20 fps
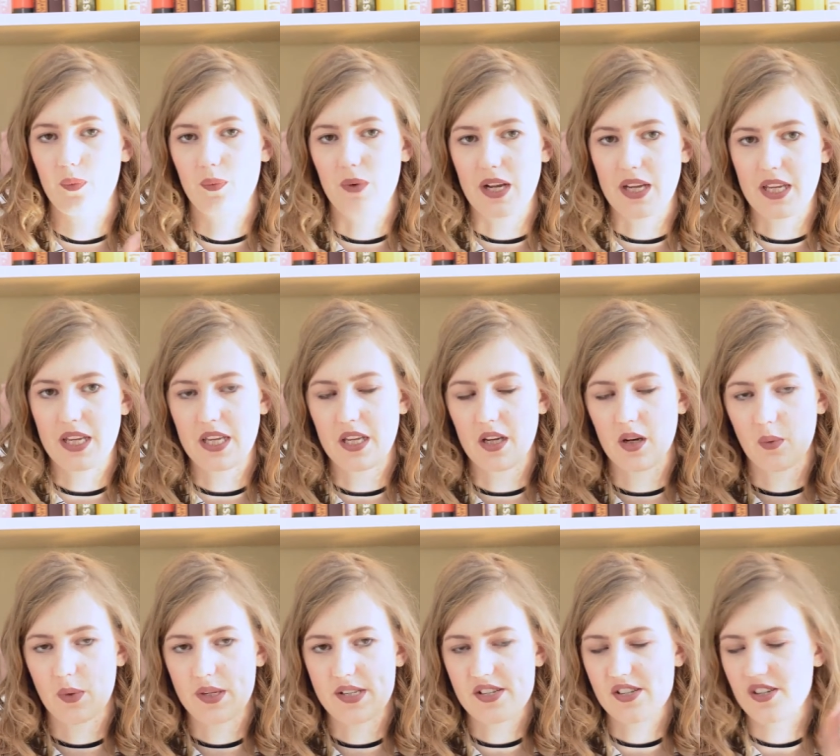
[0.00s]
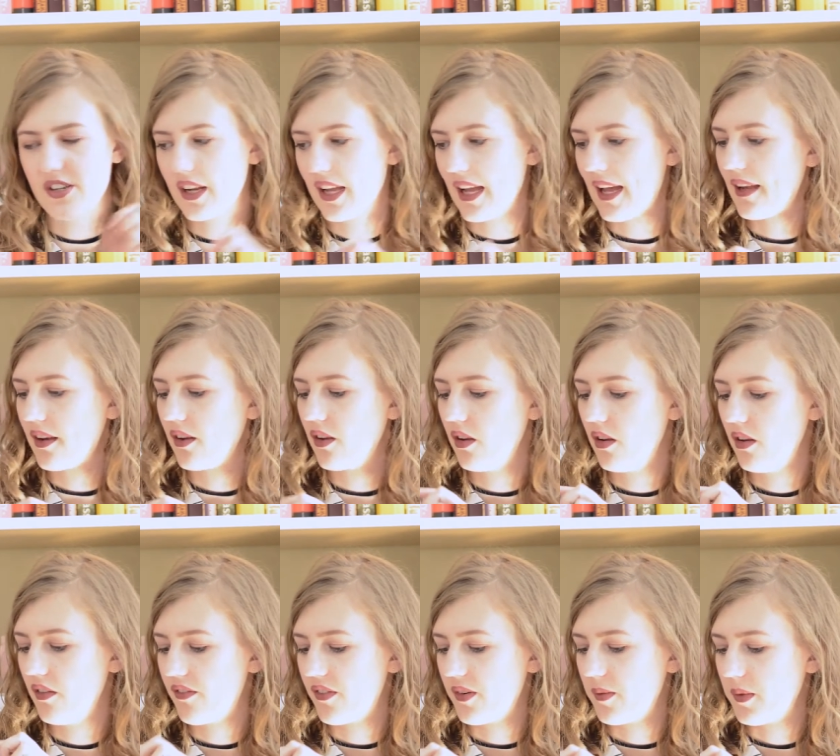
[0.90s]
IKEA winter
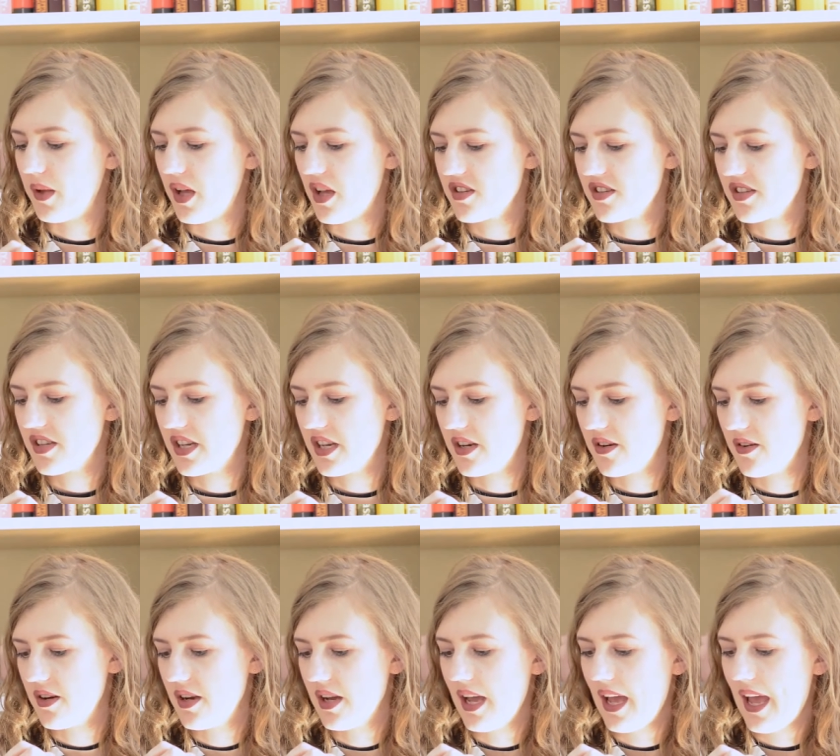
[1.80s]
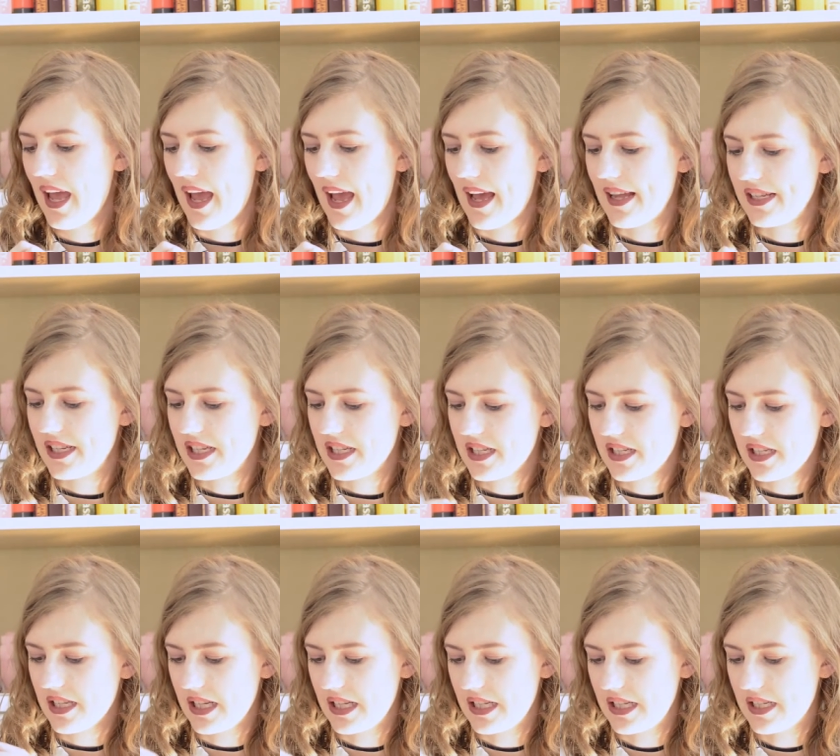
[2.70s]
candle from last year. And
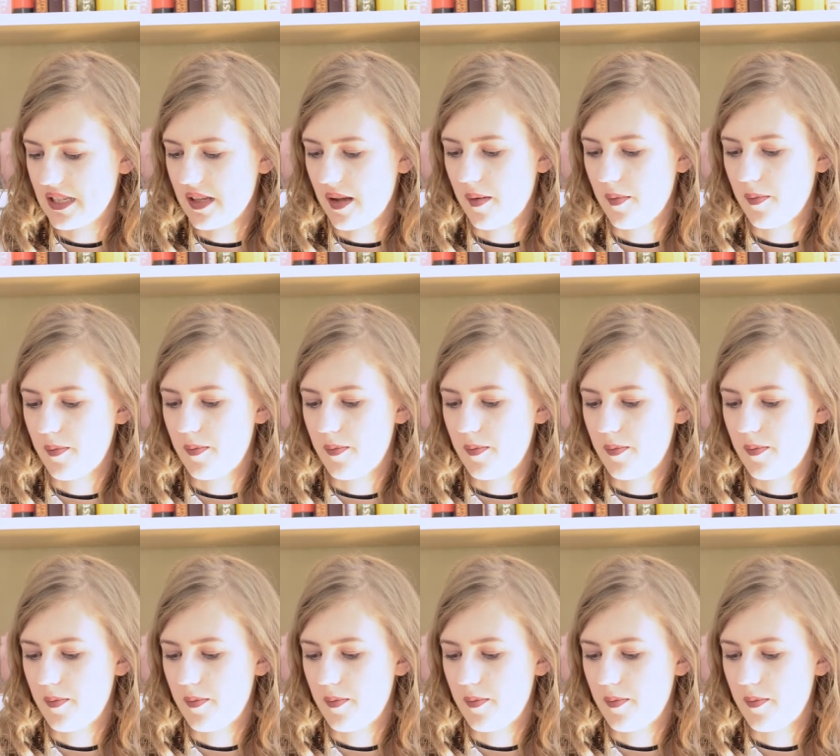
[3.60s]
this is